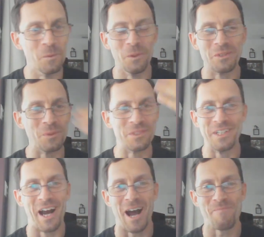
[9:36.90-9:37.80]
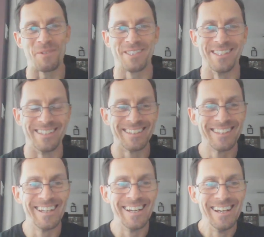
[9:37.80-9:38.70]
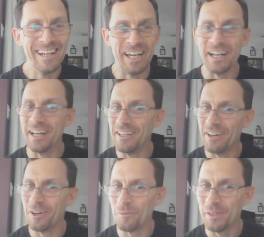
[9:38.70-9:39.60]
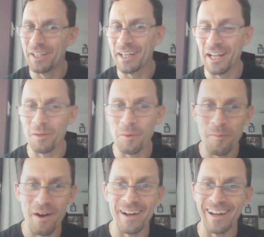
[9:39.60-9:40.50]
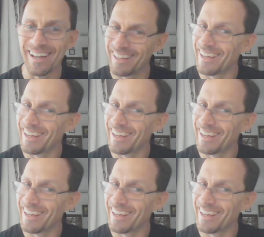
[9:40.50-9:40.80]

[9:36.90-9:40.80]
which was the opposite. And I know, being an NMMI,